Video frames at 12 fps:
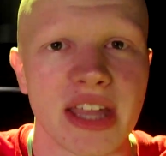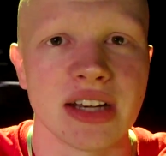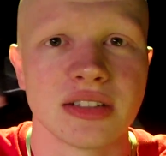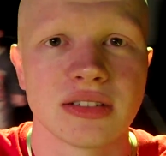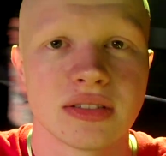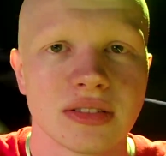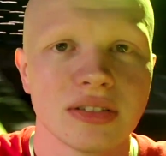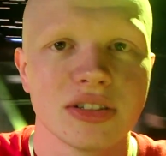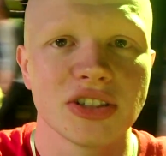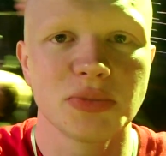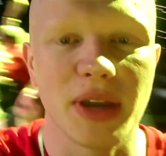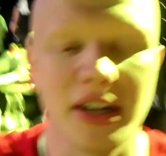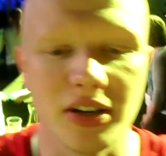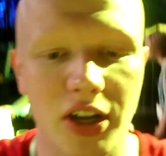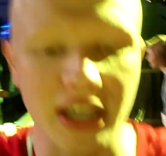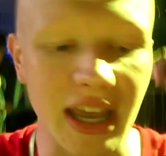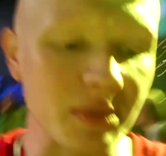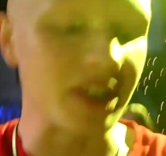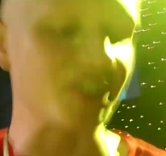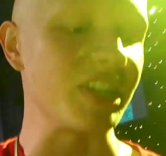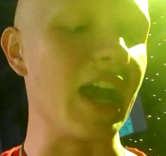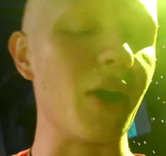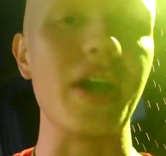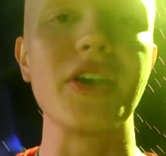a spin. Spin, spin. Okay, I'm
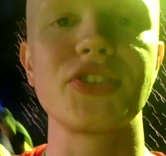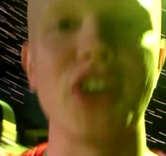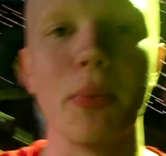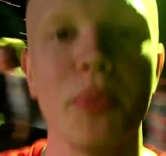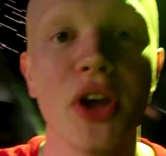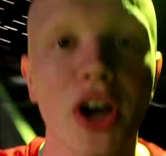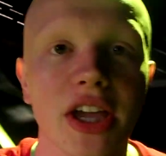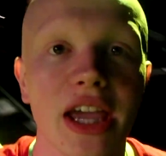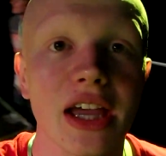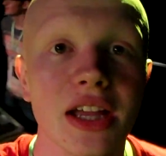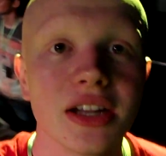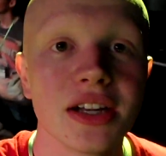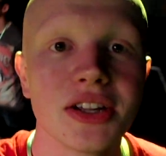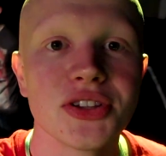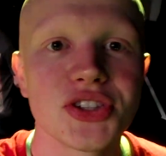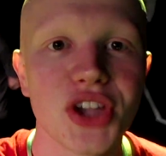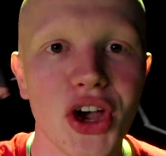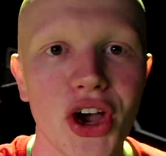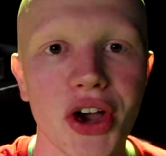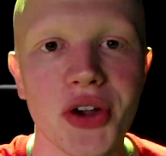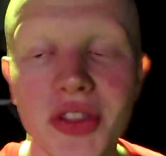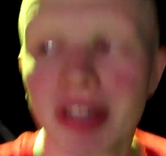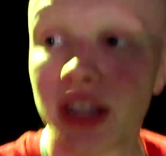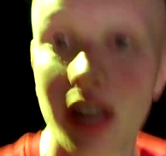dizzy now, I'll stop. Okay, so,
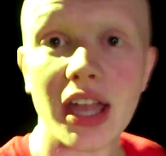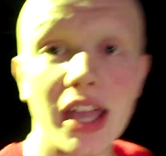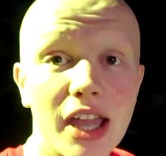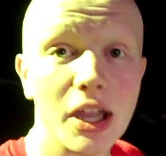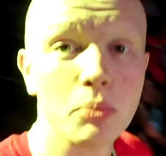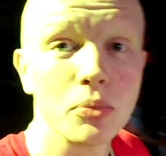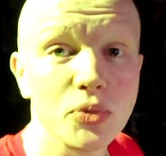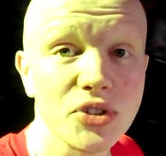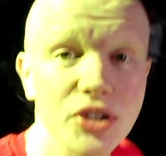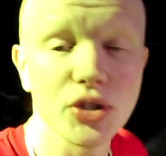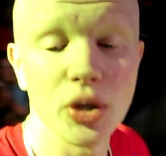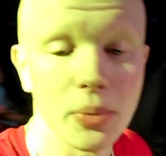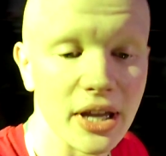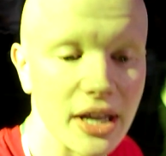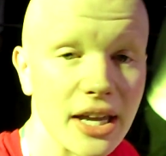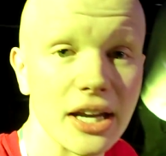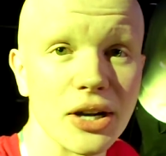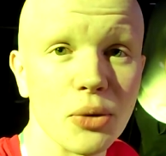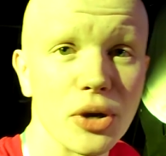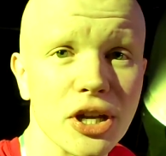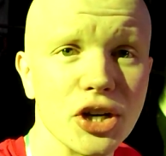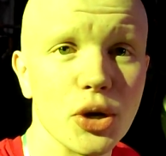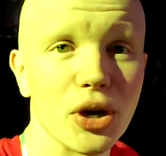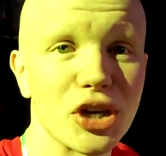uh, still doing a meeting.
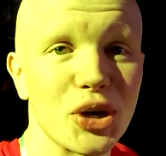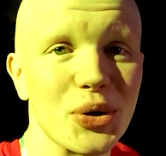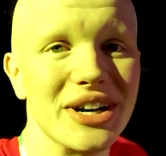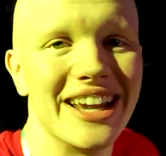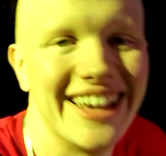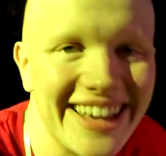We're gonna do a Q and